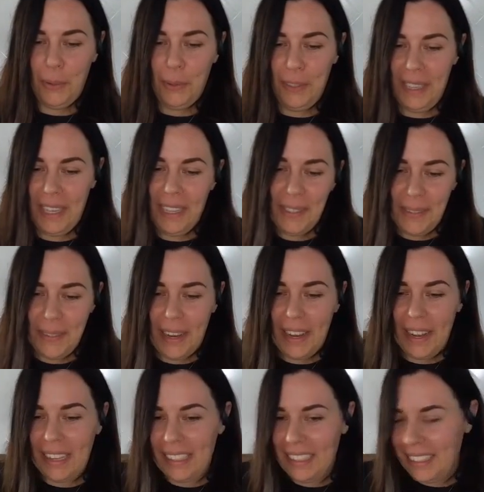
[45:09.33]
thank you,
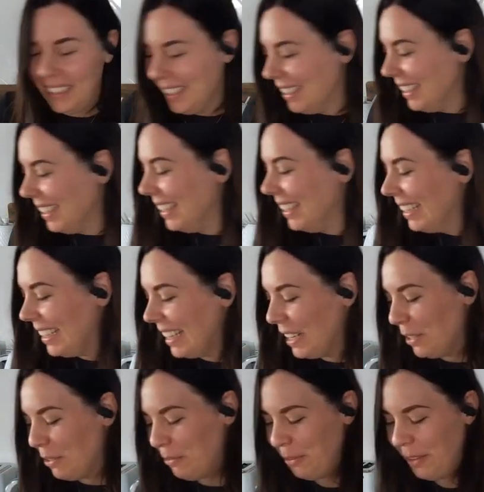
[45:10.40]
Harley. Thank
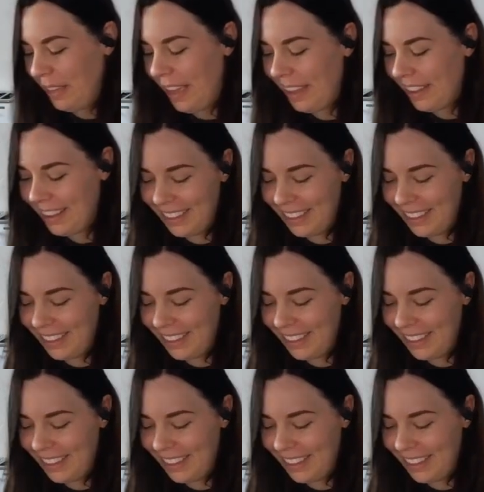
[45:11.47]
you for that.